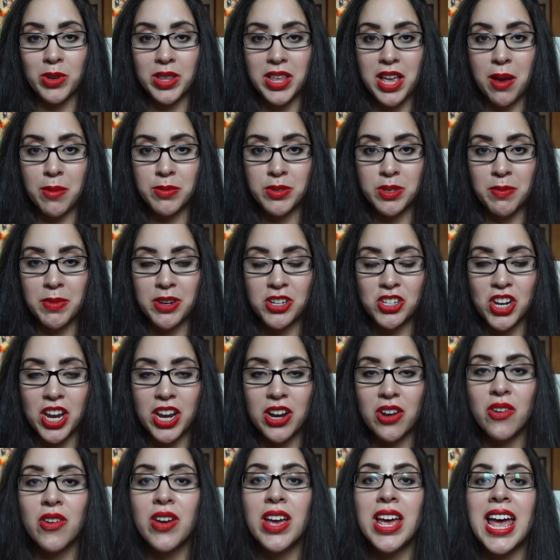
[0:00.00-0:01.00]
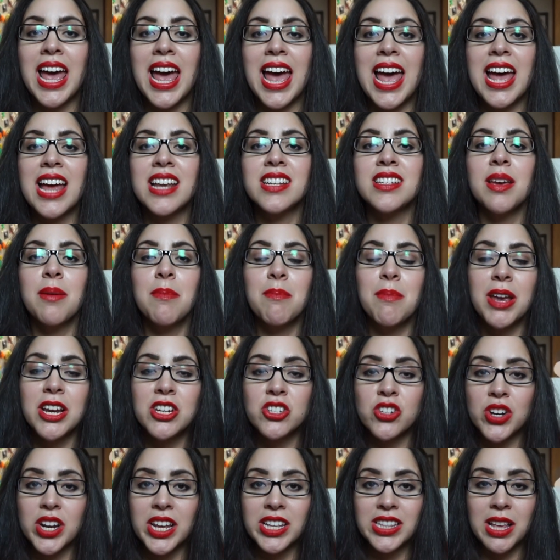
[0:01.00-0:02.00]
it really helps on my channel. And make
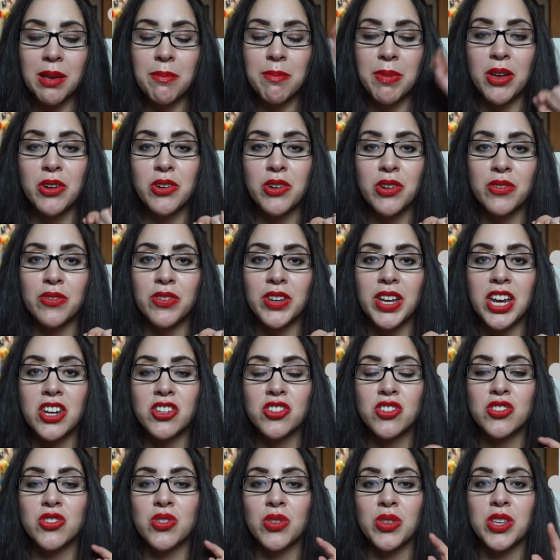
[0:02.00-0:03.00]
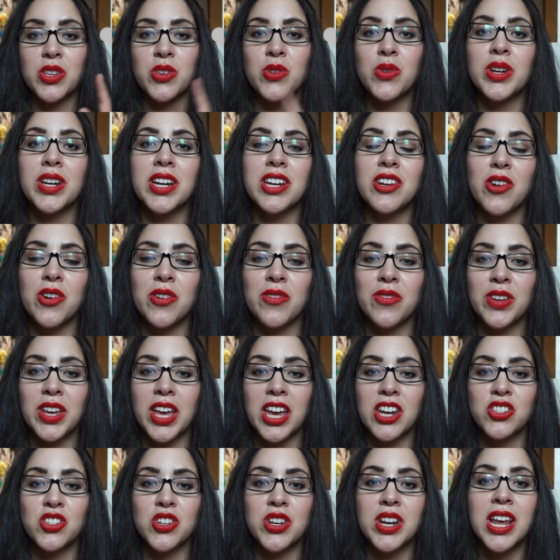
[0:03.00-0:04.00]
sure to hit that bell notification so that you get a
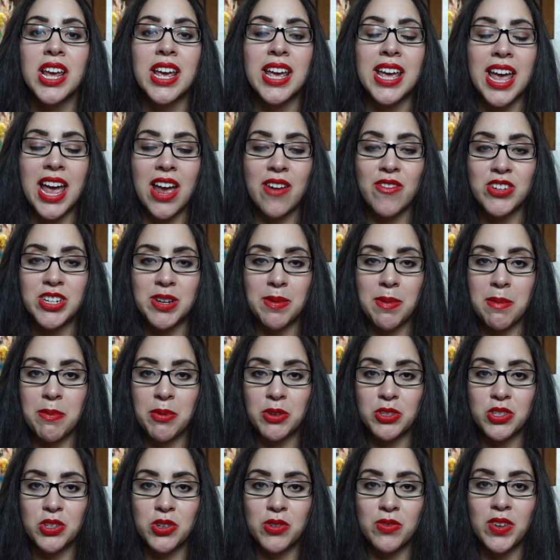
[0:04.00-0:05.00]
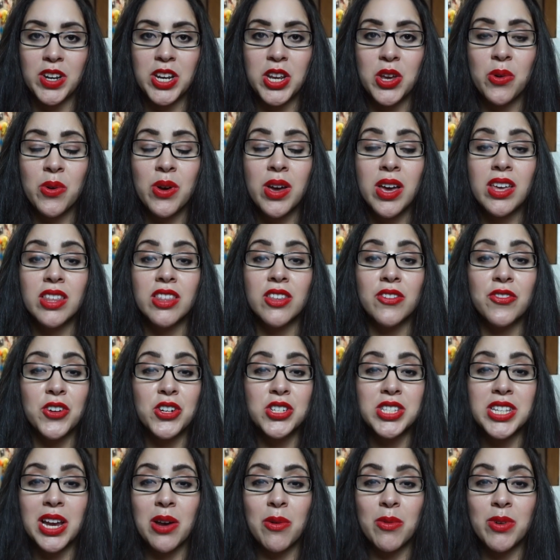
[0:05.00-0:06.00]
notification every time I post a new video. The
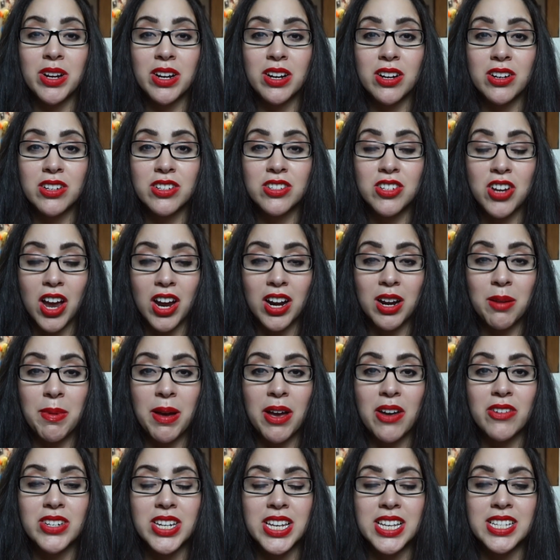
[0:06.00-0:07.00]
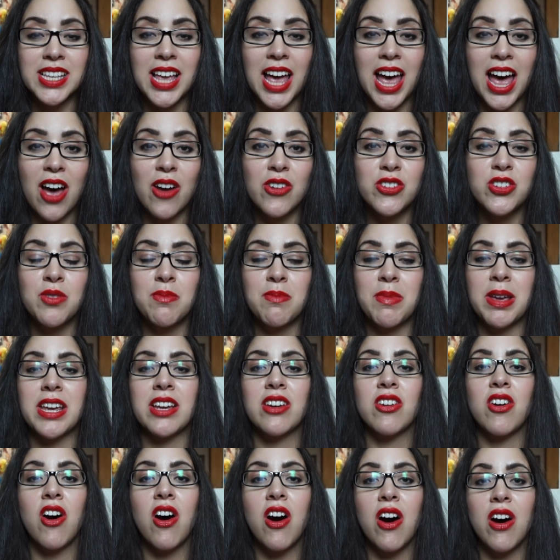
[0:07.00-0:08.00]
first thing I want to talk about is how to
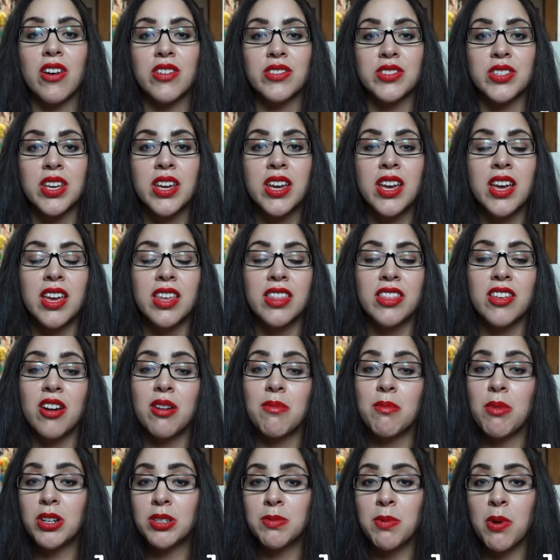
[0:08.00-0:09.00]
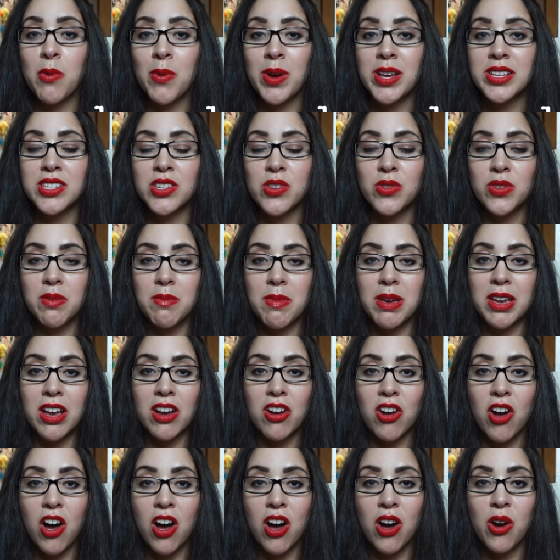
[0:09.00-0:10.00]
make calls. There are multiple ways that you can make
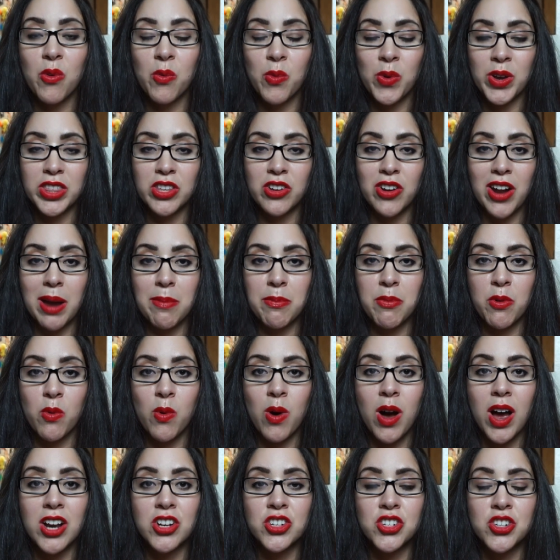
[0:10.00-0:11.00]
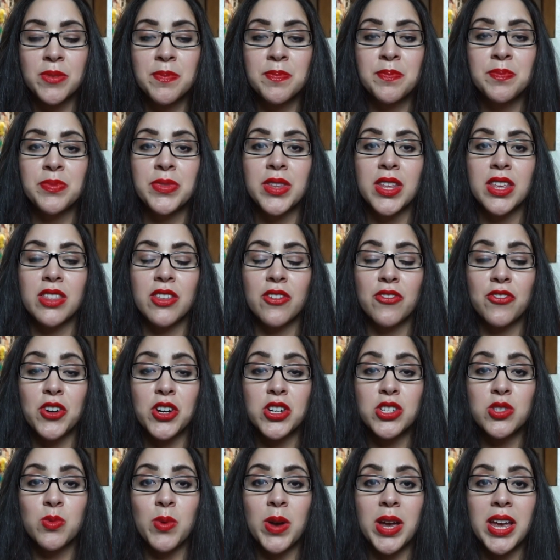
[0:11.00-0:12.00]
a call with your Apple Watch. The
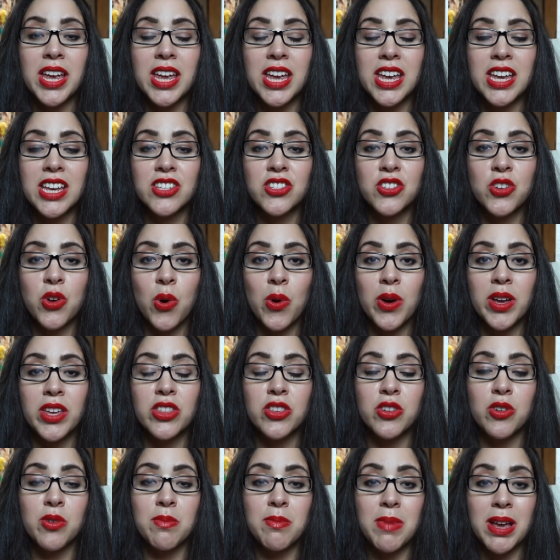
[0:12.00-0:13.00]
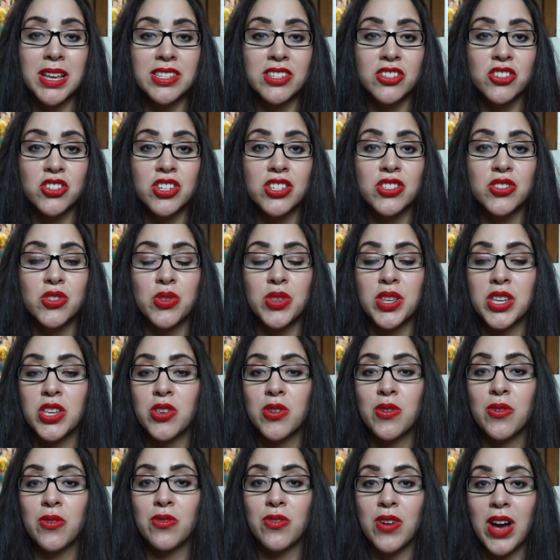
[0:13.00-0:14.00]
first way is going through messages so that
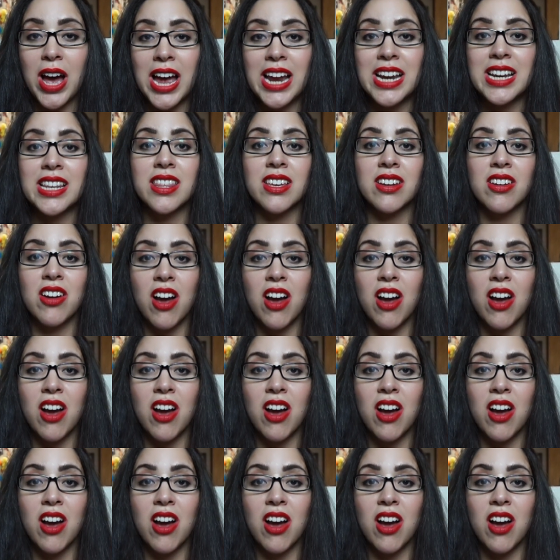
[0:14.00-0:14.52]
you find the